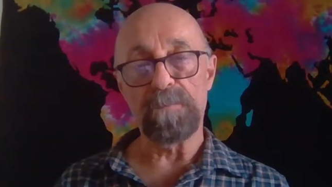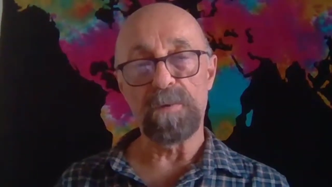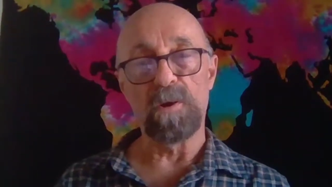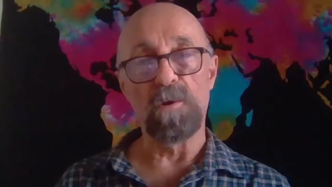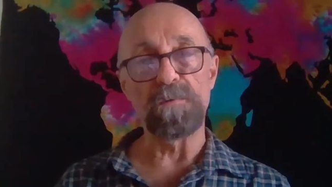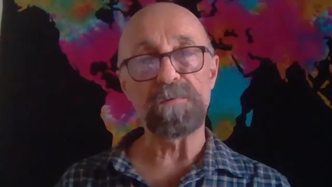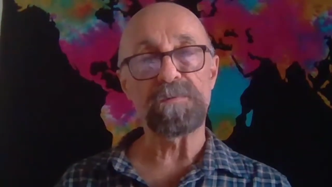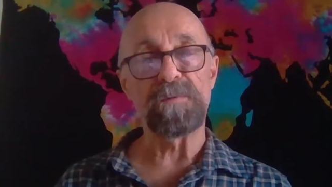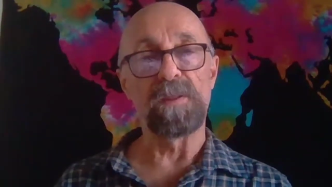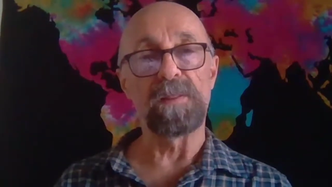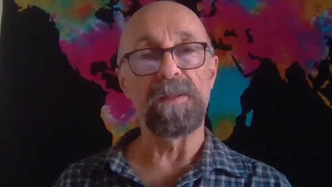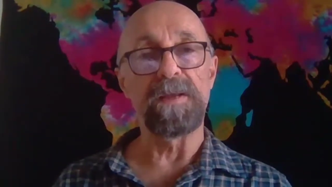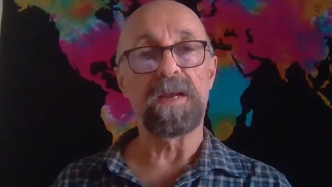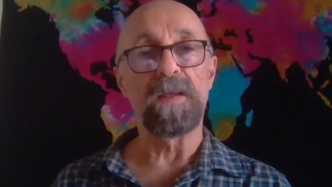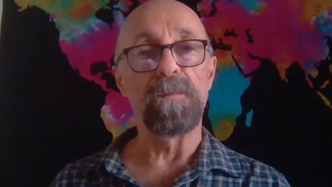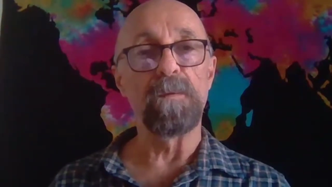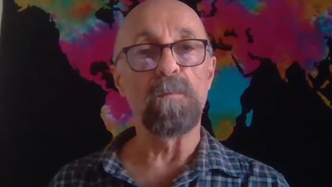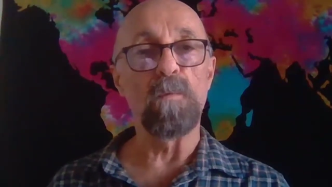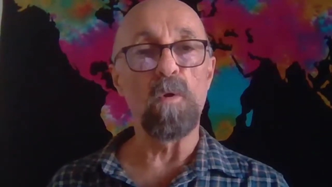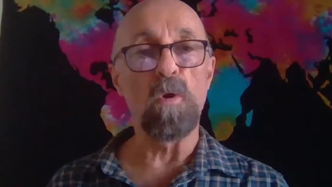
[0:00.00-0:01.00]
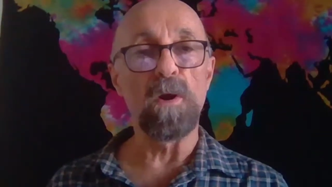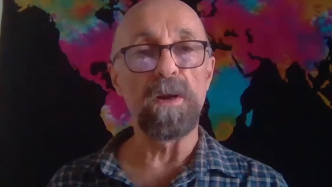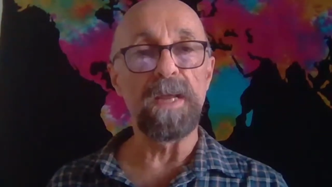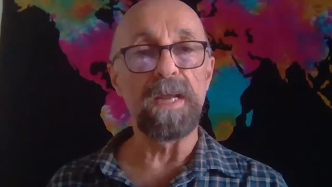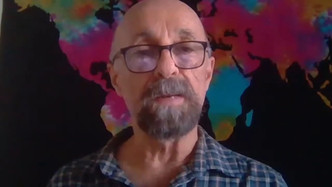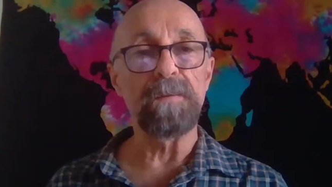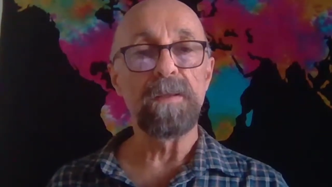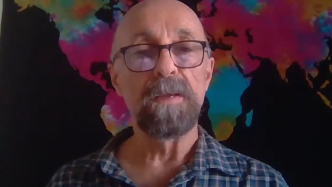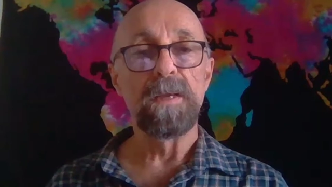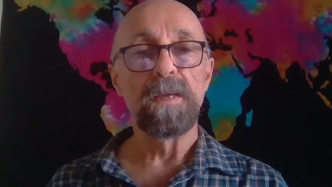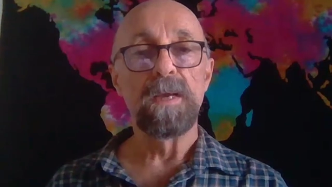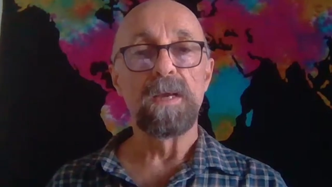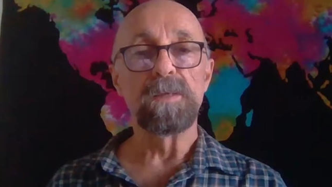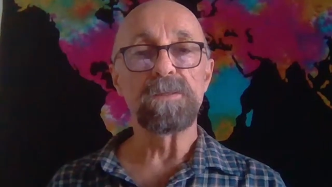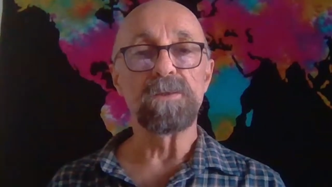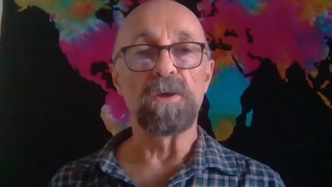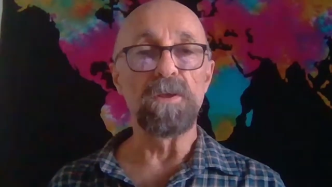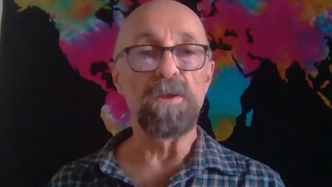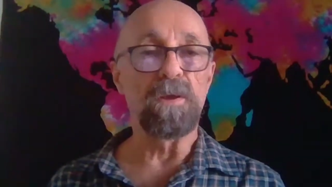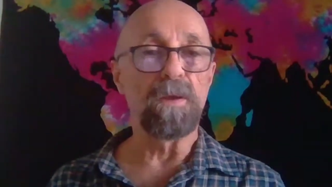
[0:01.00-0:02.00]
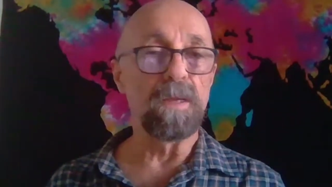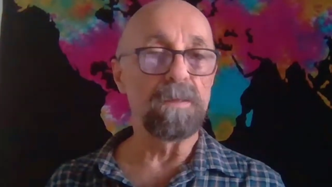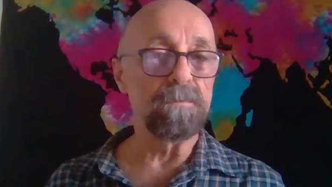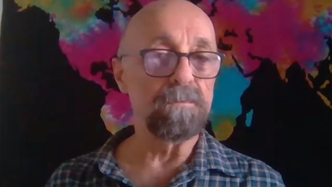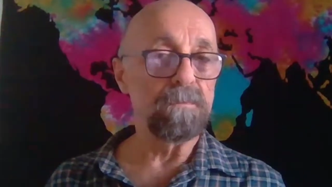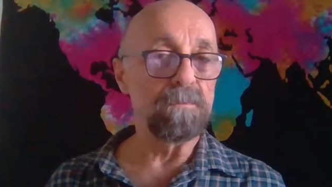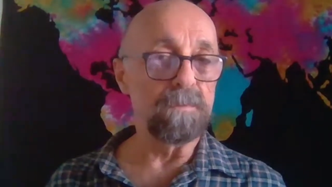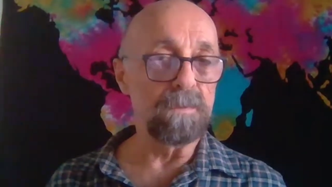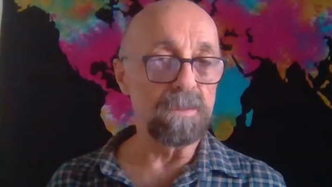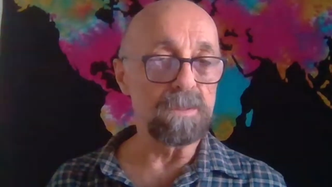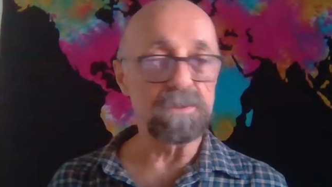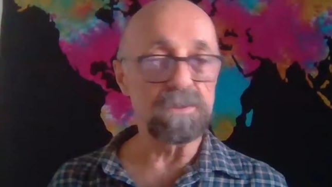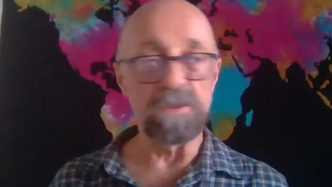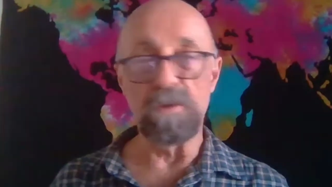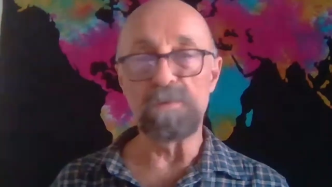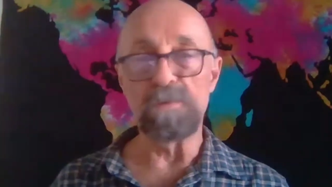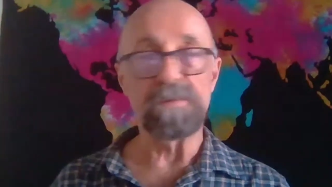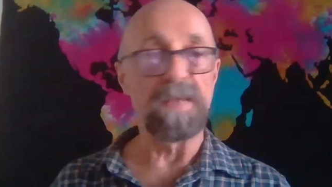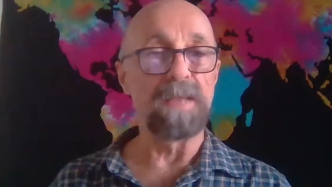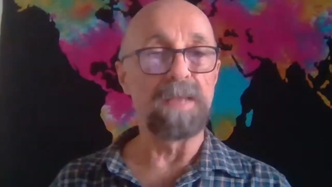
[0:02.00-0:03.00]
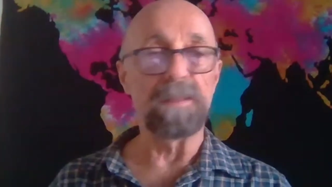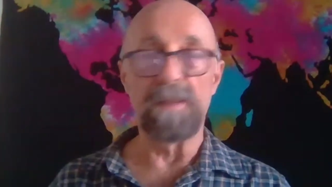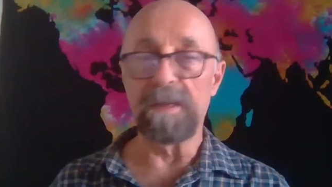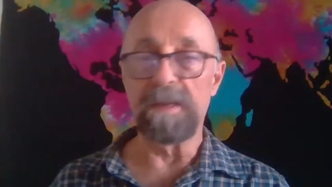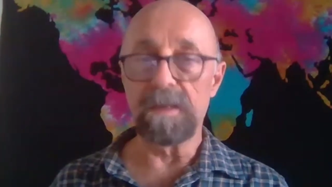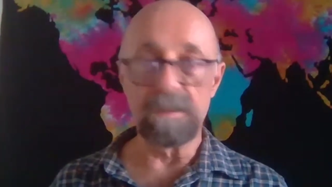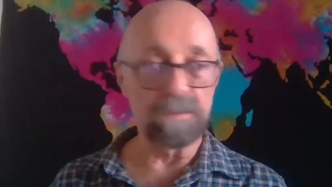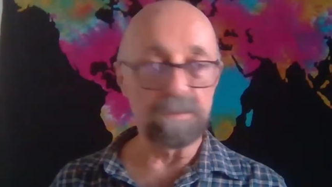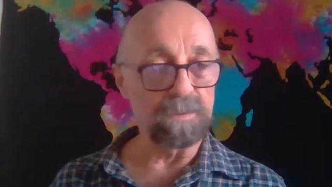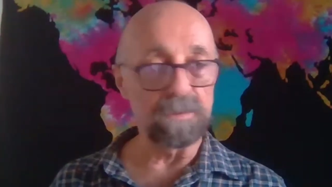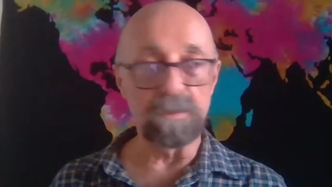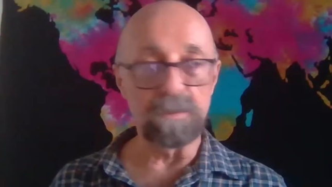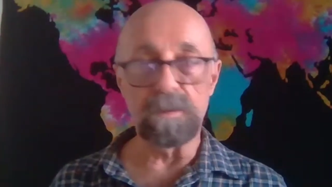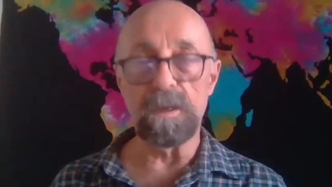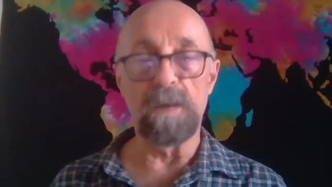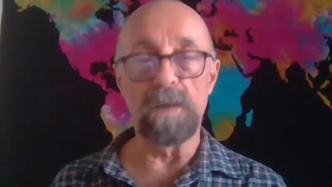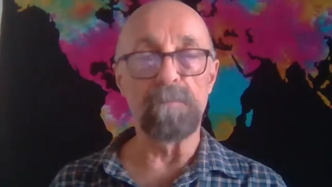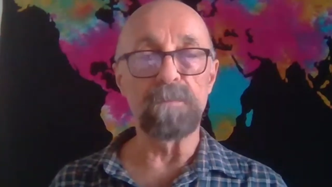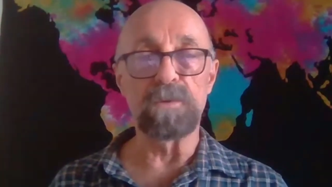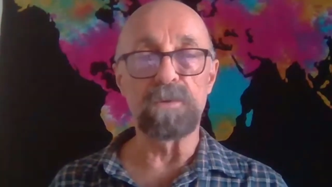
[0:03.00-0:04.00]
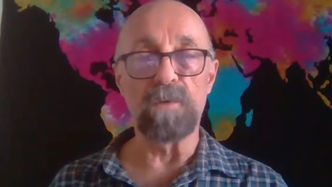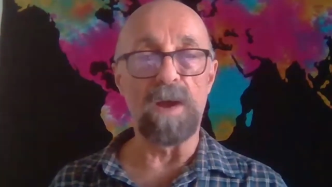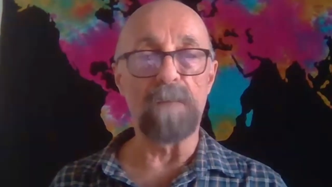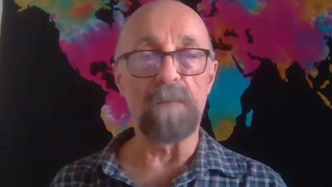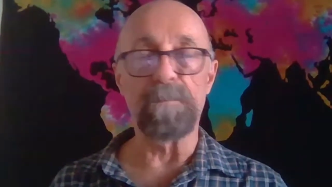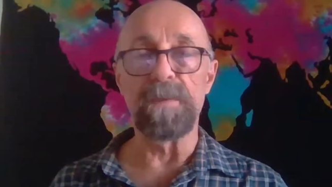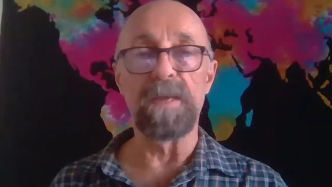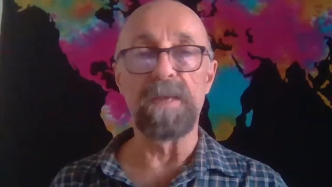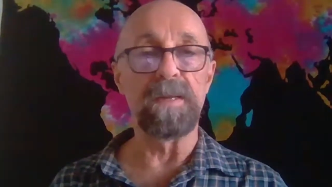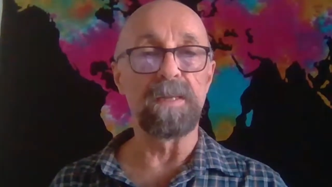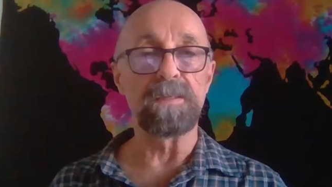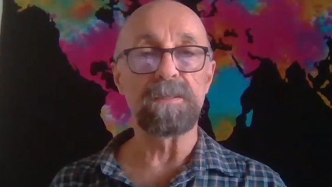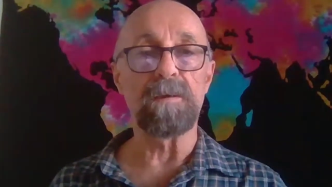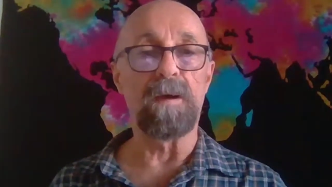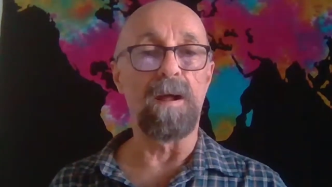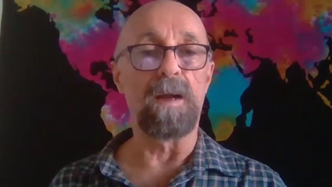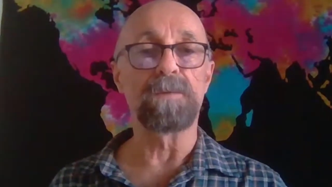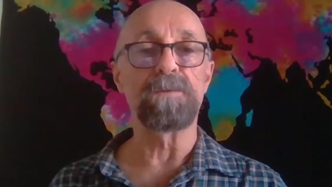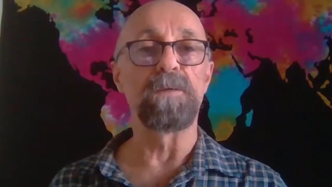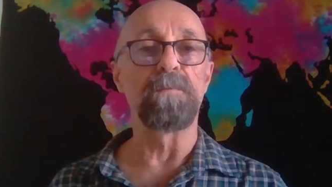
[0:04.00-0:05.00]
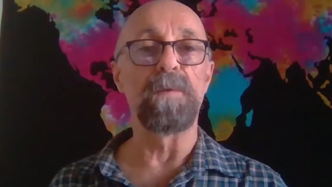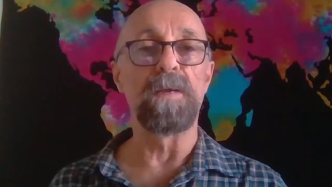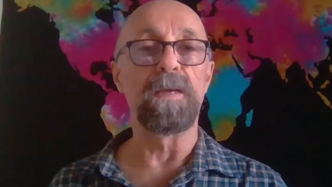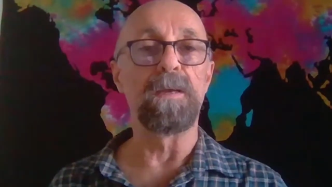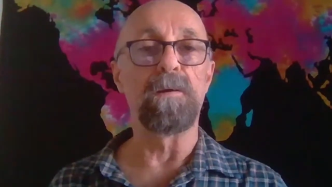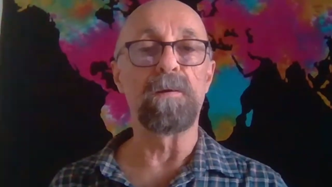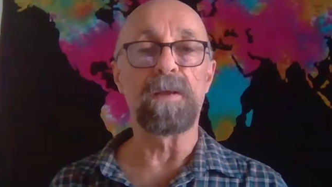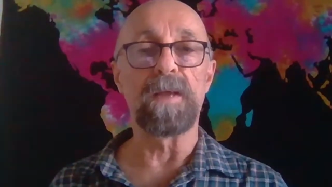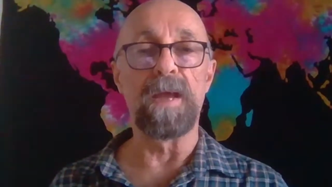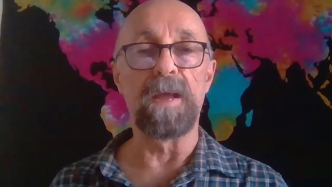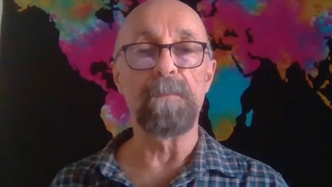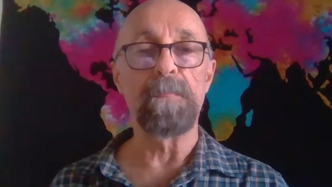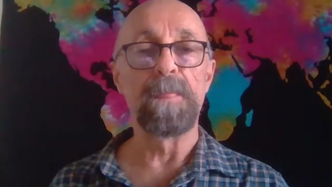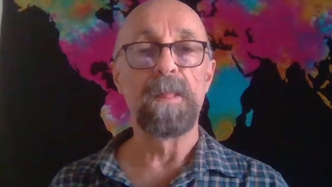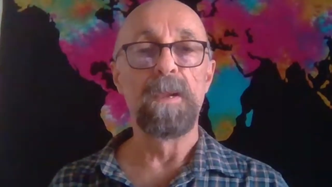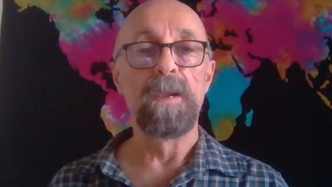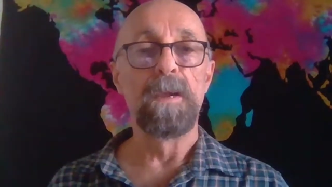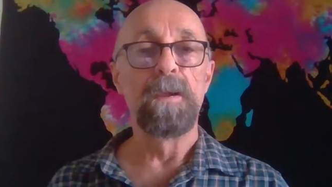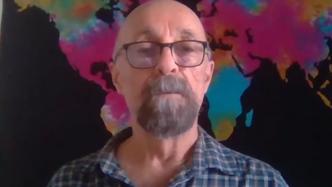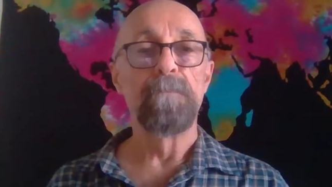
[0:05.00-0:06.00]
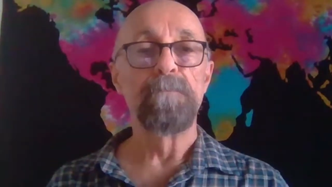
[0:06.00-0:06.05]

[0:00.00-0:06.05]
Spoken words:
I post the link in the morning, so you can just use that link and come drop in and talk to me, okay?